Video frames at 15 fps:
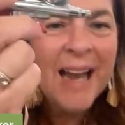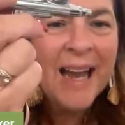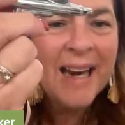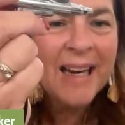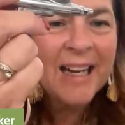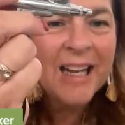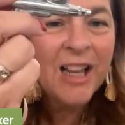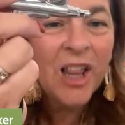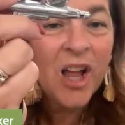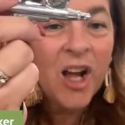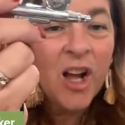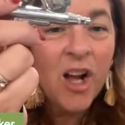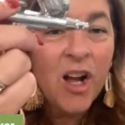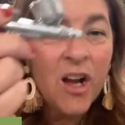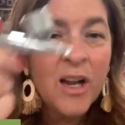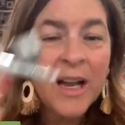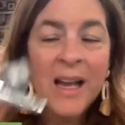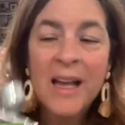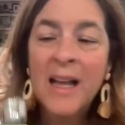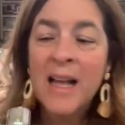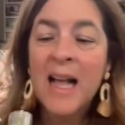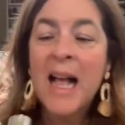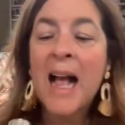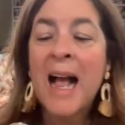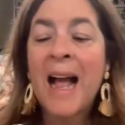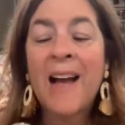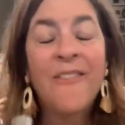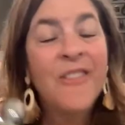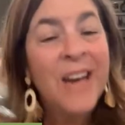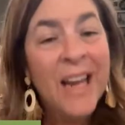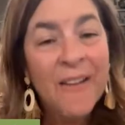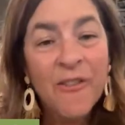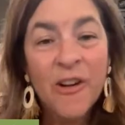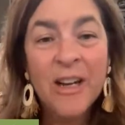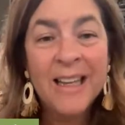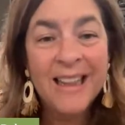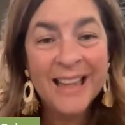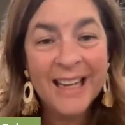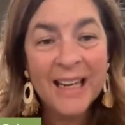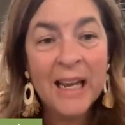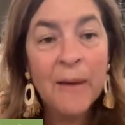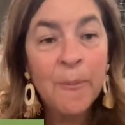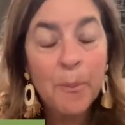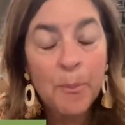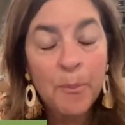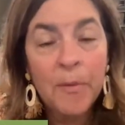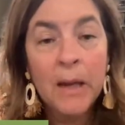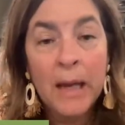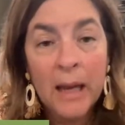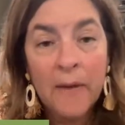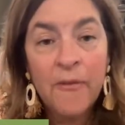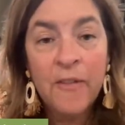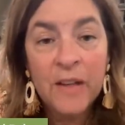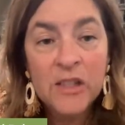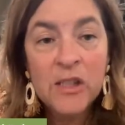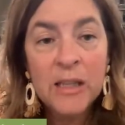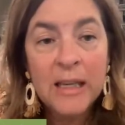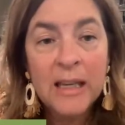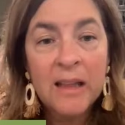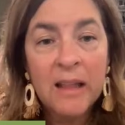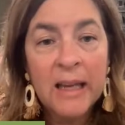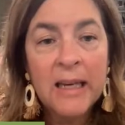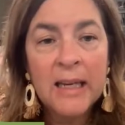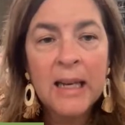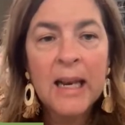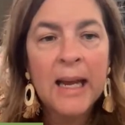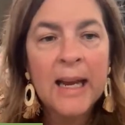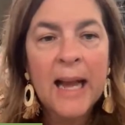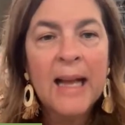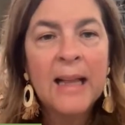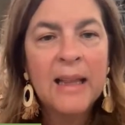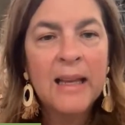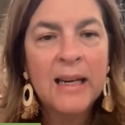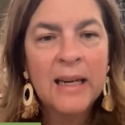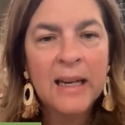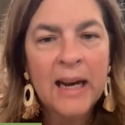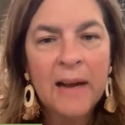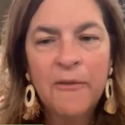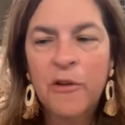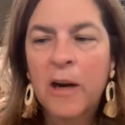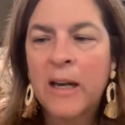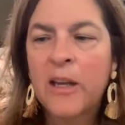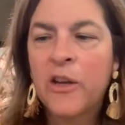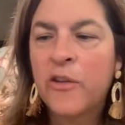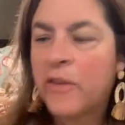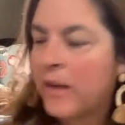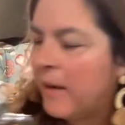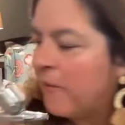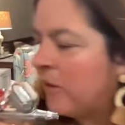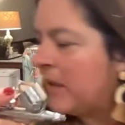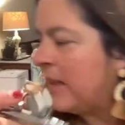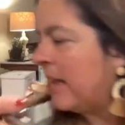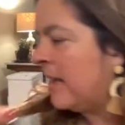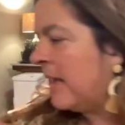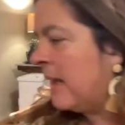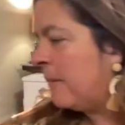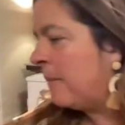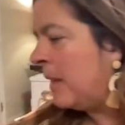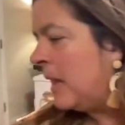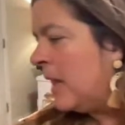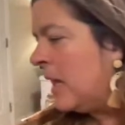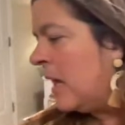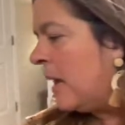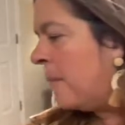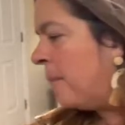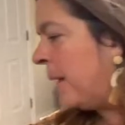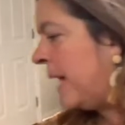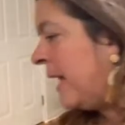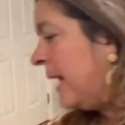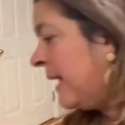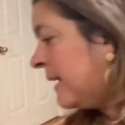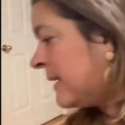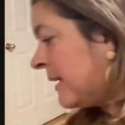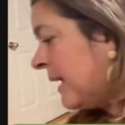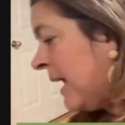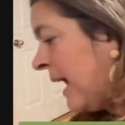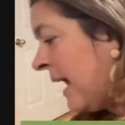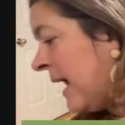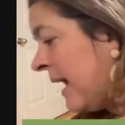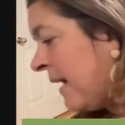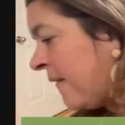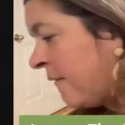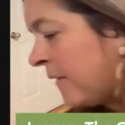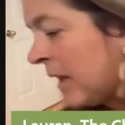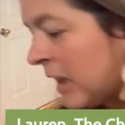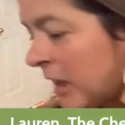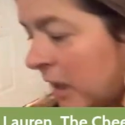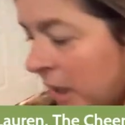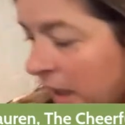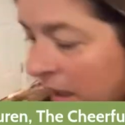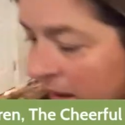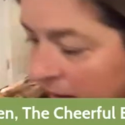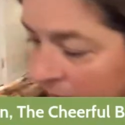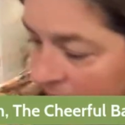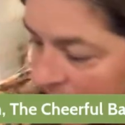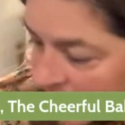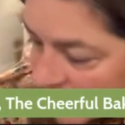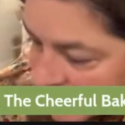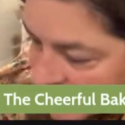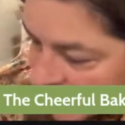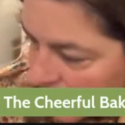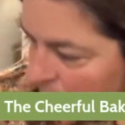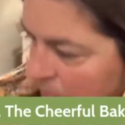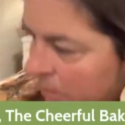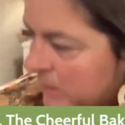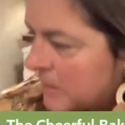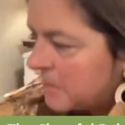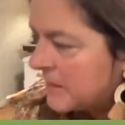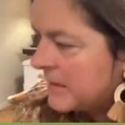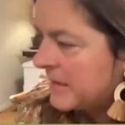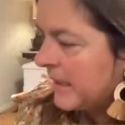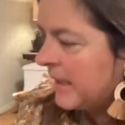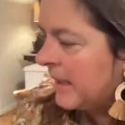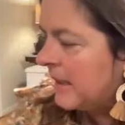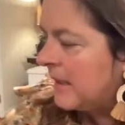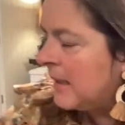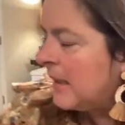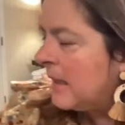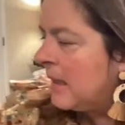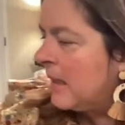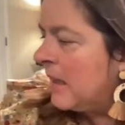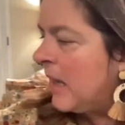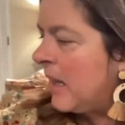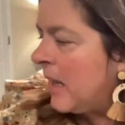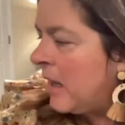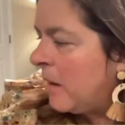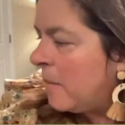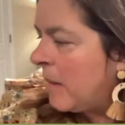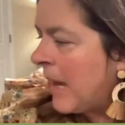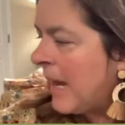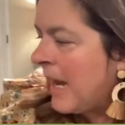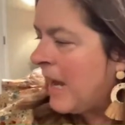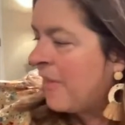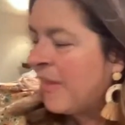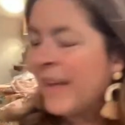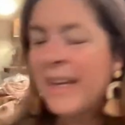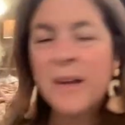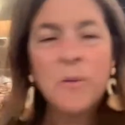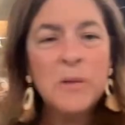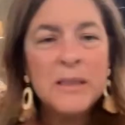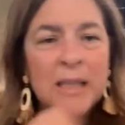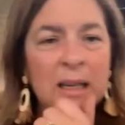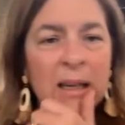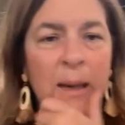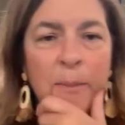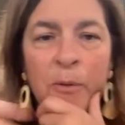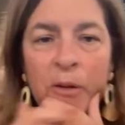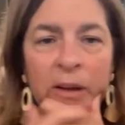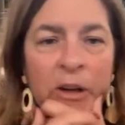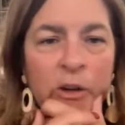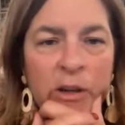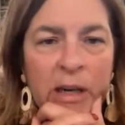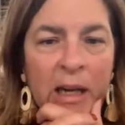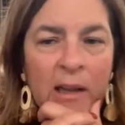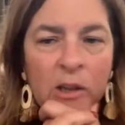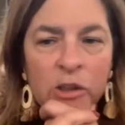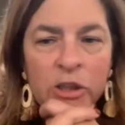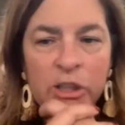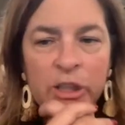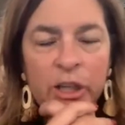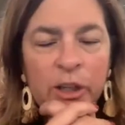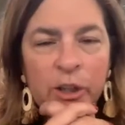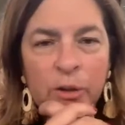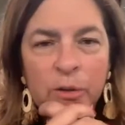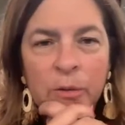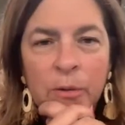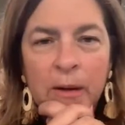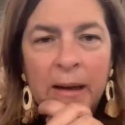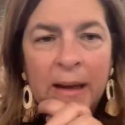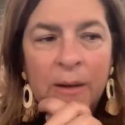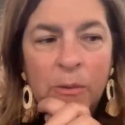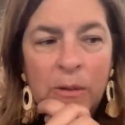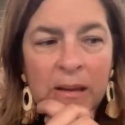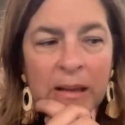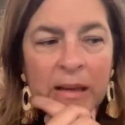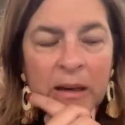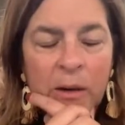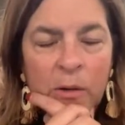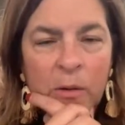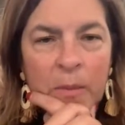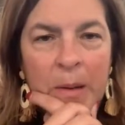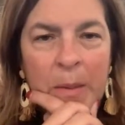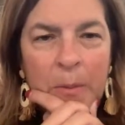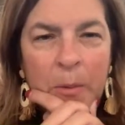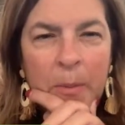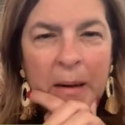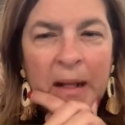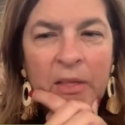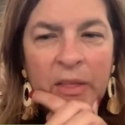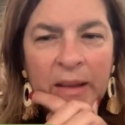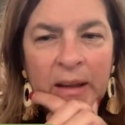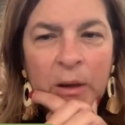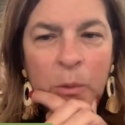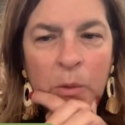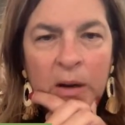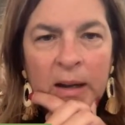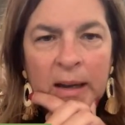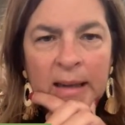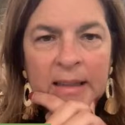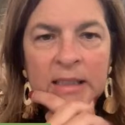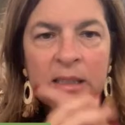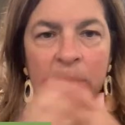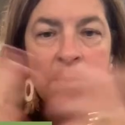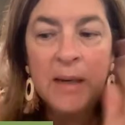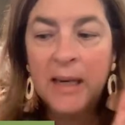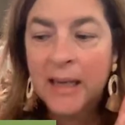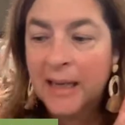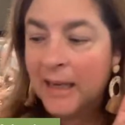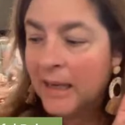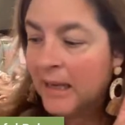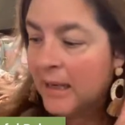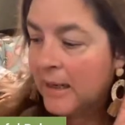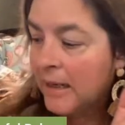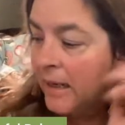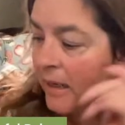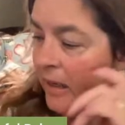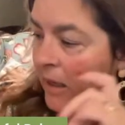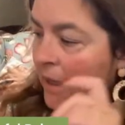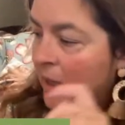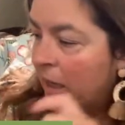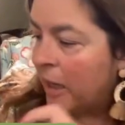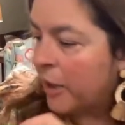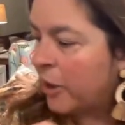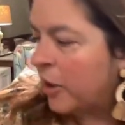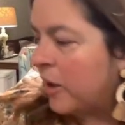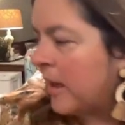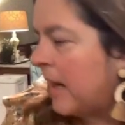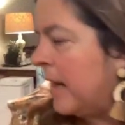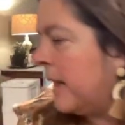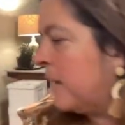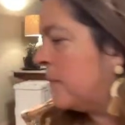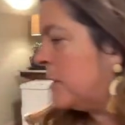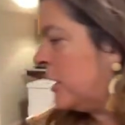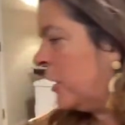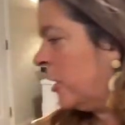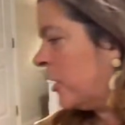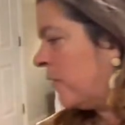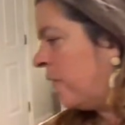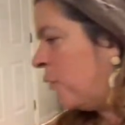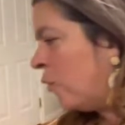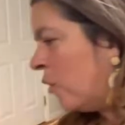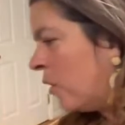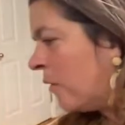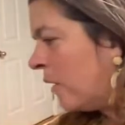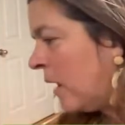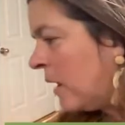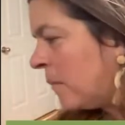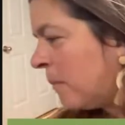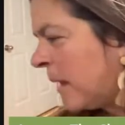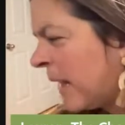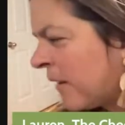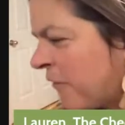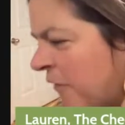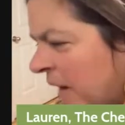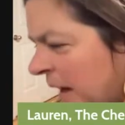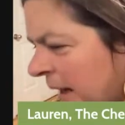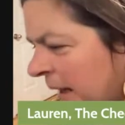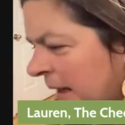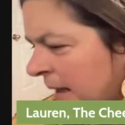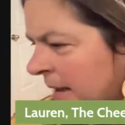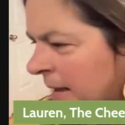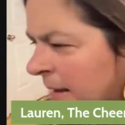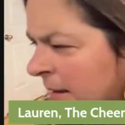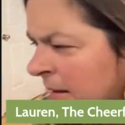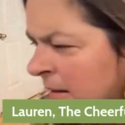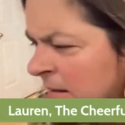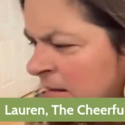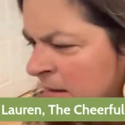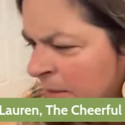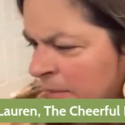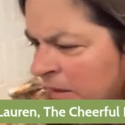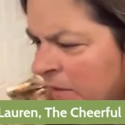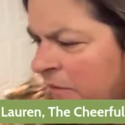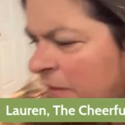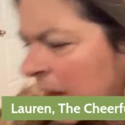had it clog. I've never officially cleaned it. Like I clean it after I use it every time, but I love this airbrush machine. I think it was a couple $100 too. I really don't remember, but I think it was. But again, a good item to look for on Black Friday. Something